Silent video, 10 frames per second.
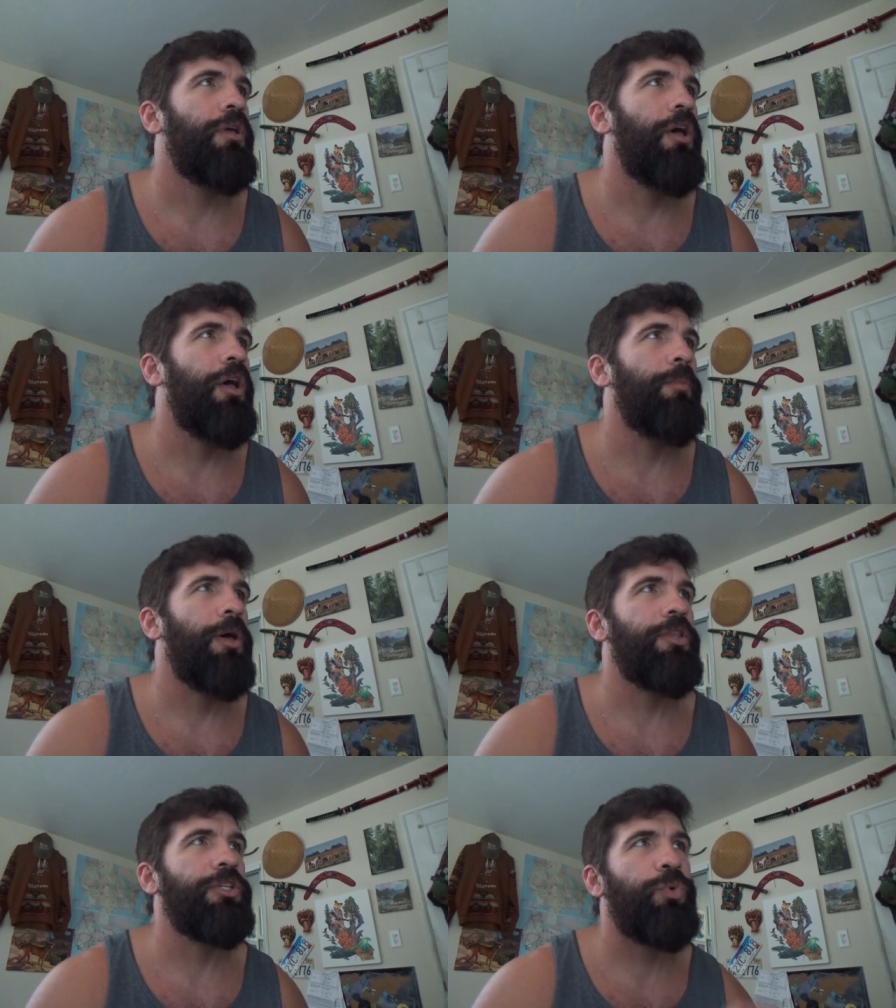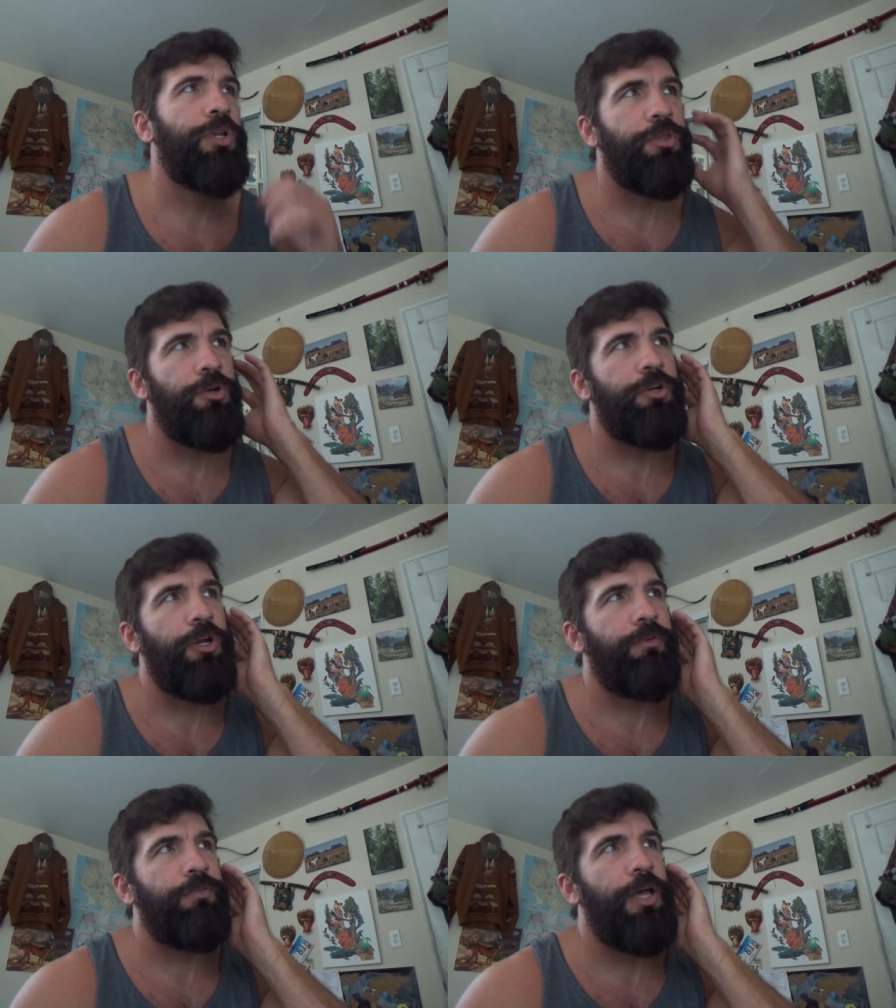Um, on the 23rd, you're
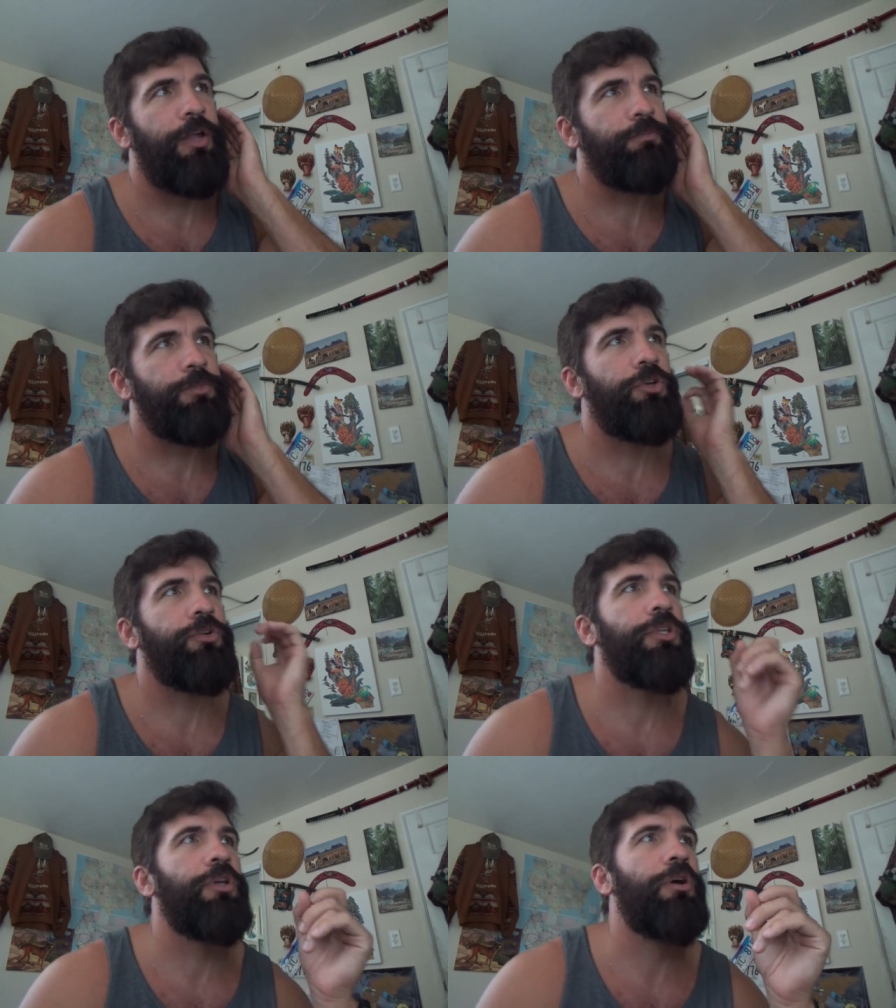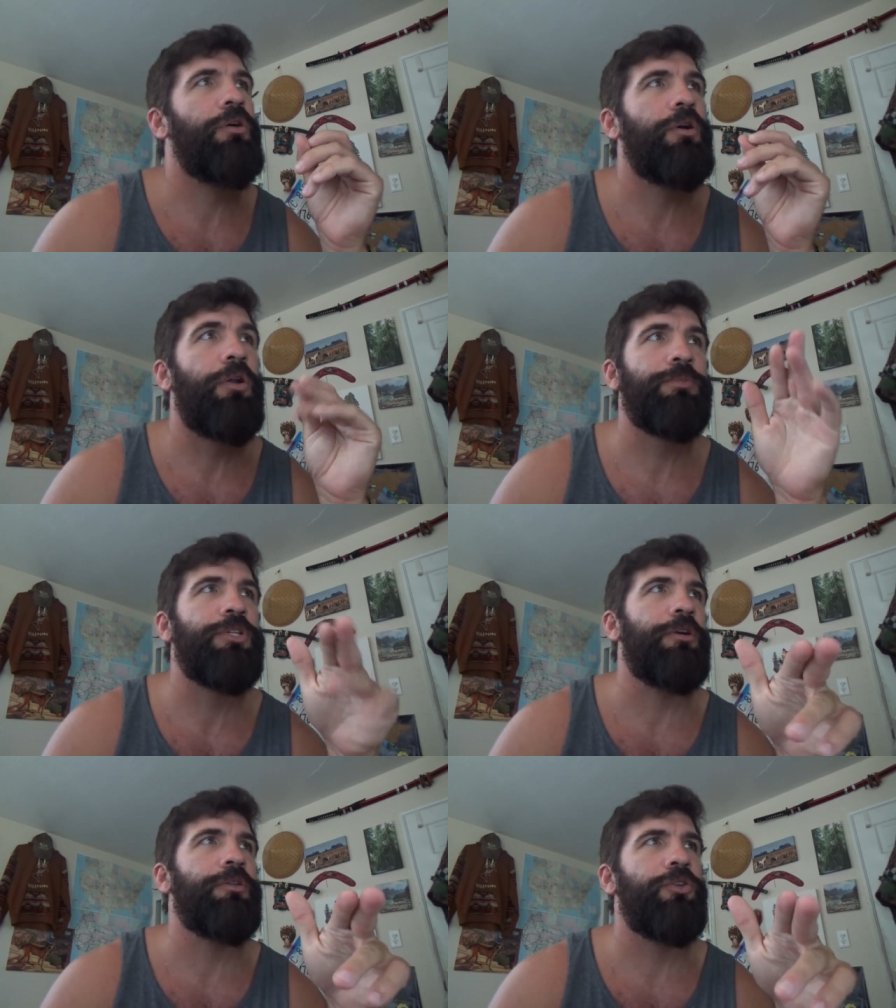going to fly from Tokyo, or
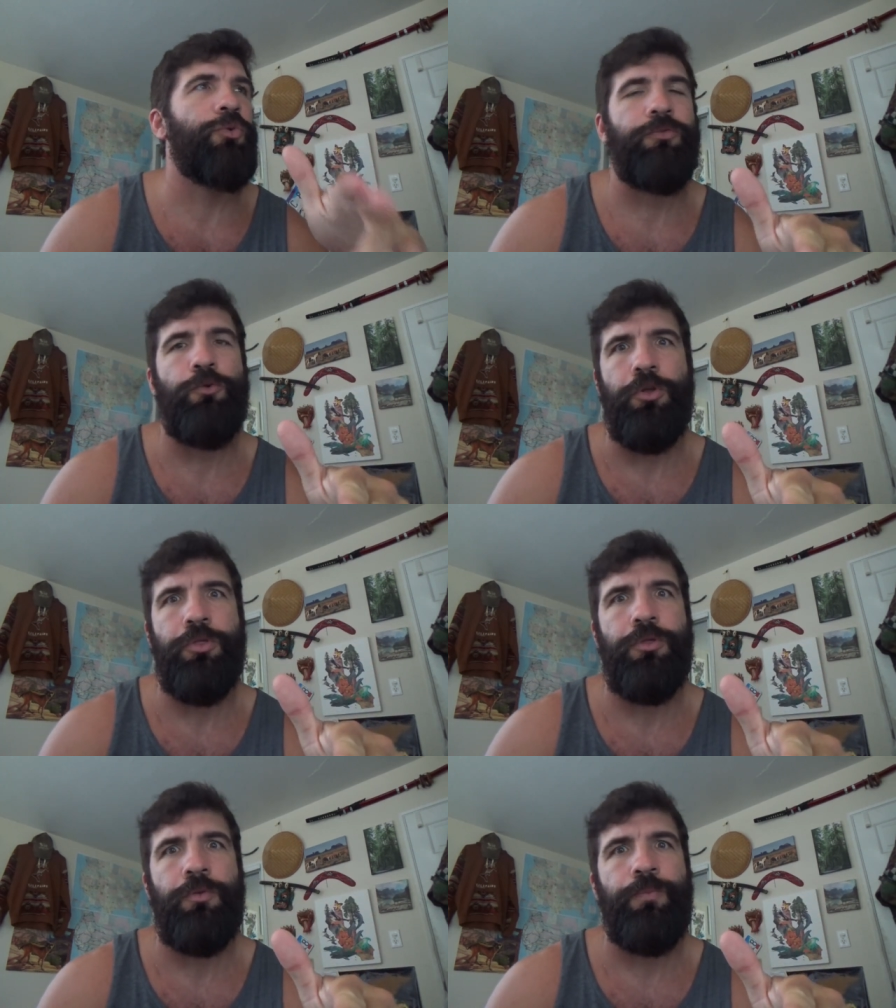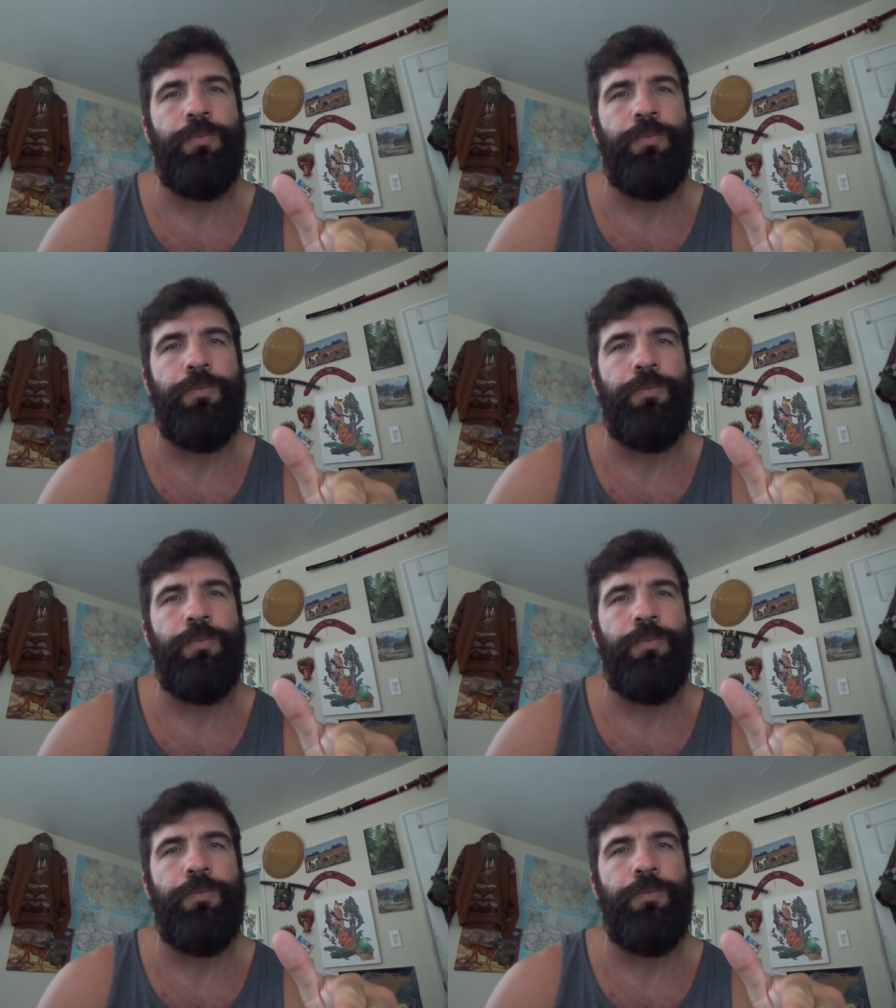sorry, the 24th.